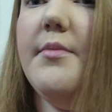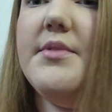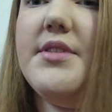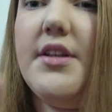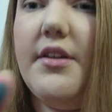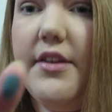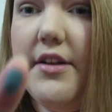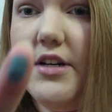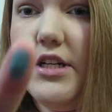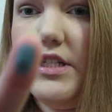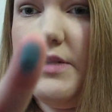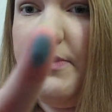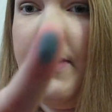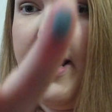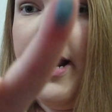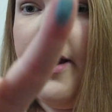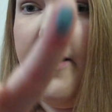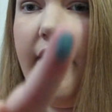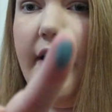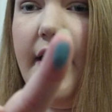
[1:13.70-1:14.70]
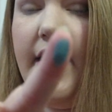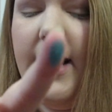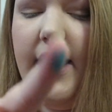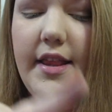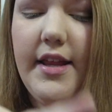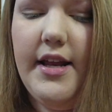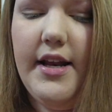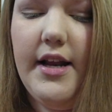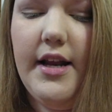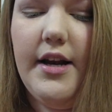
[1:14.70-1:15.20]
So there's Parrot,
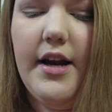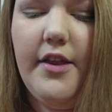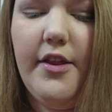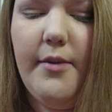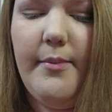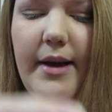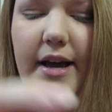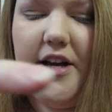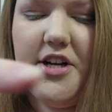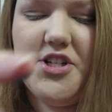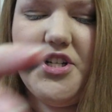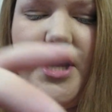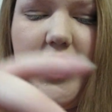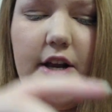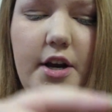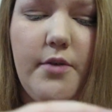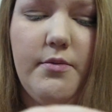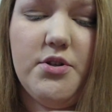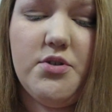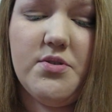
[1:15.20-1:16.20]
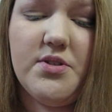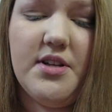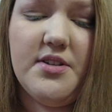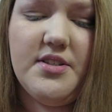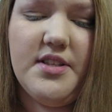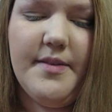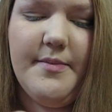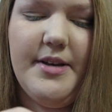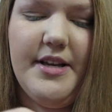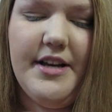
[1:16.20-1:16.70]
and then another MAC shadow, which was
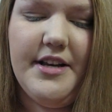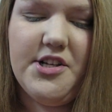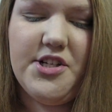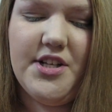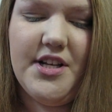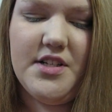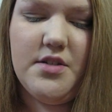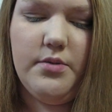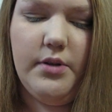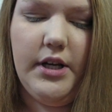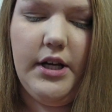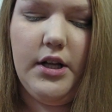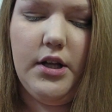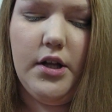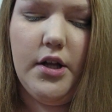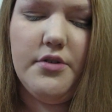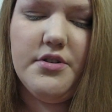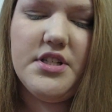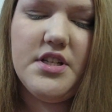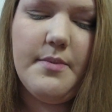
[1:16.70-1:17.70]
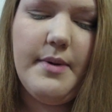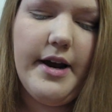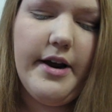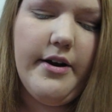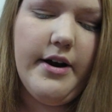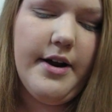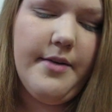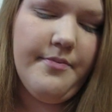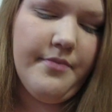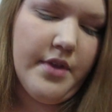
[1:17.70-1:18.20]
also limited edition, that's really close to
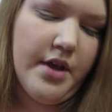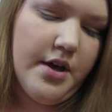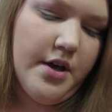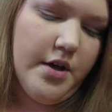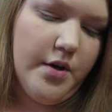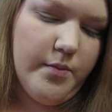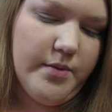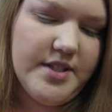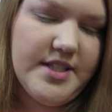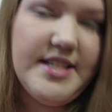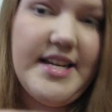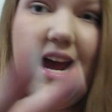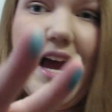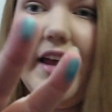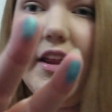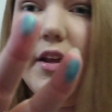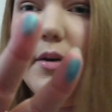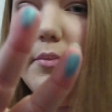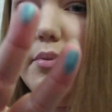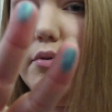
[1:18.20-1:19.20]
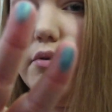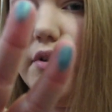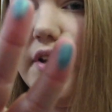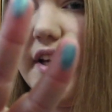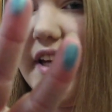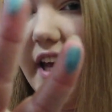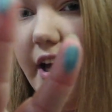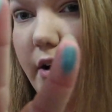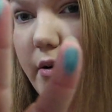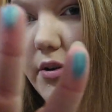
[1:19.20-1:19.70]
Parrot, was Talent Pool.
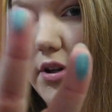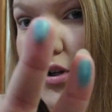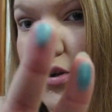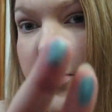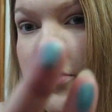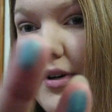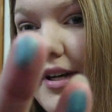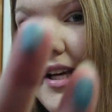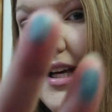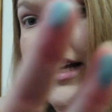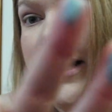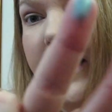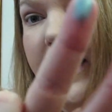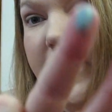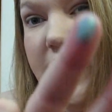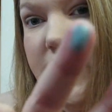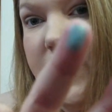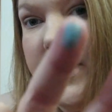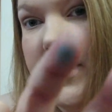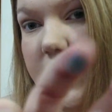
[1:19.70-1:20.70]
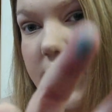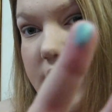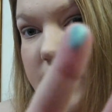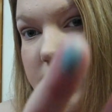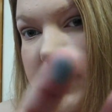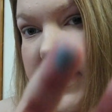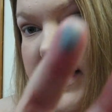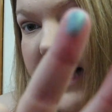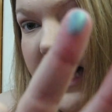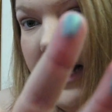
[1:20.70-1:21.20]
That came out with the Cool Heat collection, so this
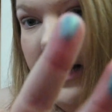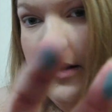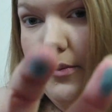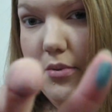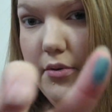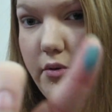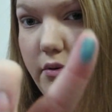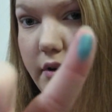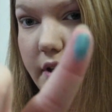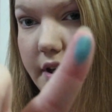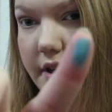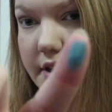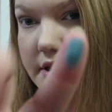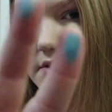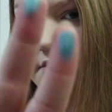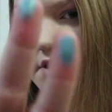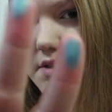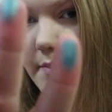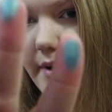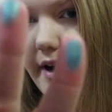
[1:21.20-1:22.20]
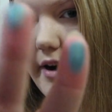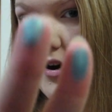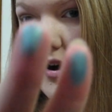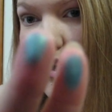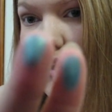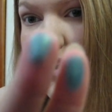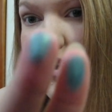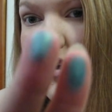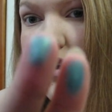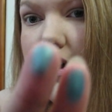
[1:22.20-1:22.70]
one's Talent Pool and this one's
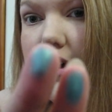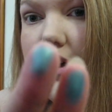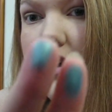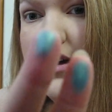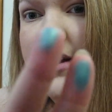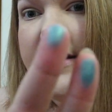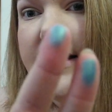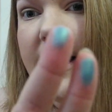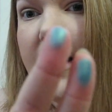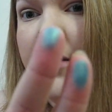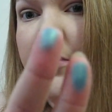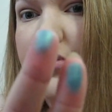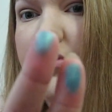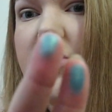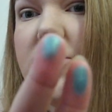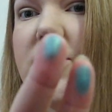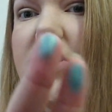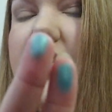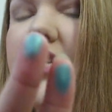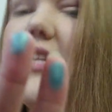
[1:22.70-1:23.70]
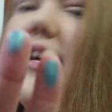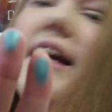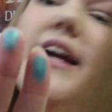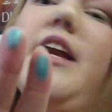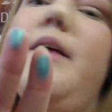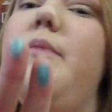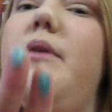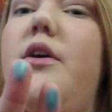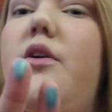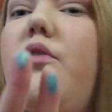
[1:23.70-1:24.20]
Parrot. Talent Pool is just a
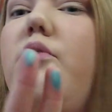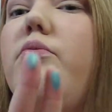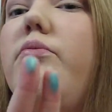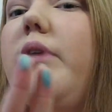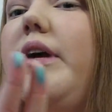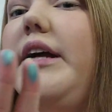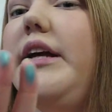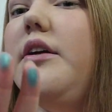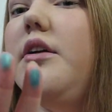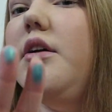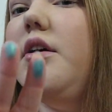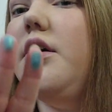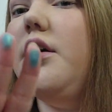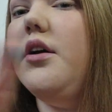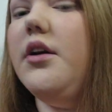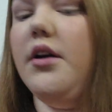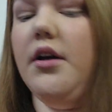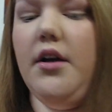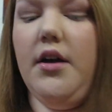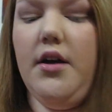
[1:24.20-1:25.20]
tiny bit greener.